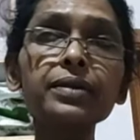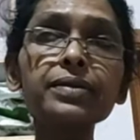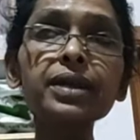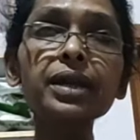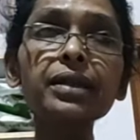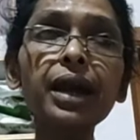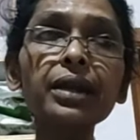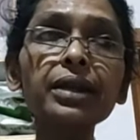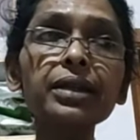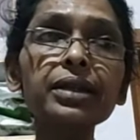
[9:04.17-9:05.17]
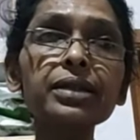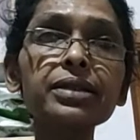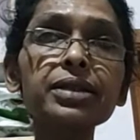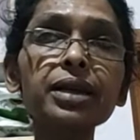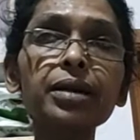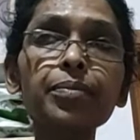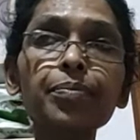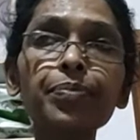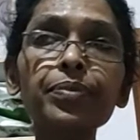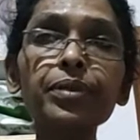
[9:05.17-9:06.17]
see that it is
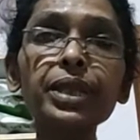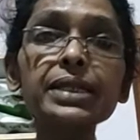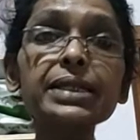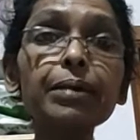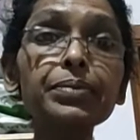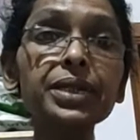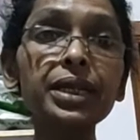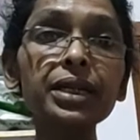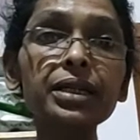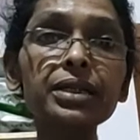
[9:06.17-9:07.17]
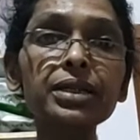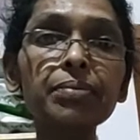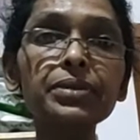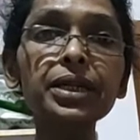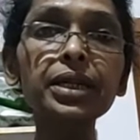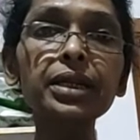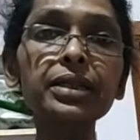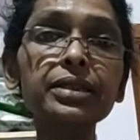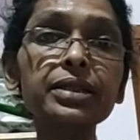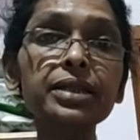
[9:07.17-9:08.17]
the subject. Subject
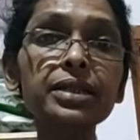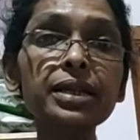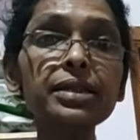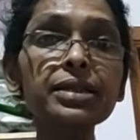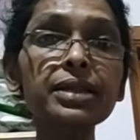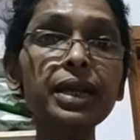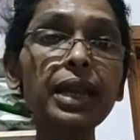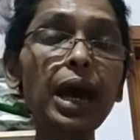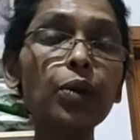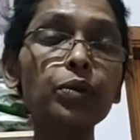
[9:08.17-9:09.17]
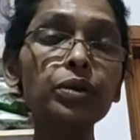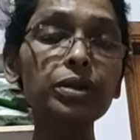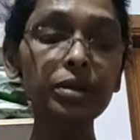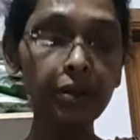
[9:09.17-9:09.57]
is the sense, the noun.